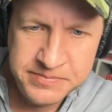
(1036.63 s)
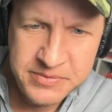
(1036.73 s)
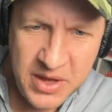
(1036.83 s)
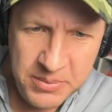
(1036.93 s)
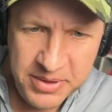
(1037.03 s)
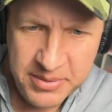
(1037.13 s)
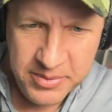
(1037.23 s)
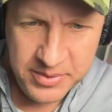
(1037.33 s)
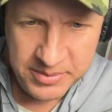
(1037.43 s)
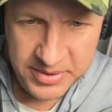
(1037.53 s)
I don't blame him
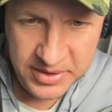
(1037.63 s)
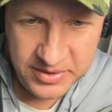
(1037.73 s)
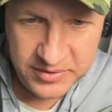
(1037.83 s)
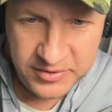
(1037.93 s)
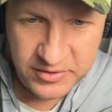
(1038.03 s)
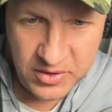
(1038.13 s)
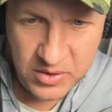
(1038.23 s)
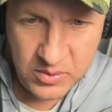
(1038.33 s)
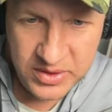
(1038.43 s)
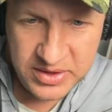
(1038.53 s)
one bit. So
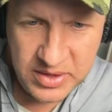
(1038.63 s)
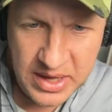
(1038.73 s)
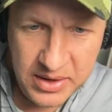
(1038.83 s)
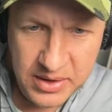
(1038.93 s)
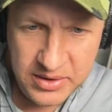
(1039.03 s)
with I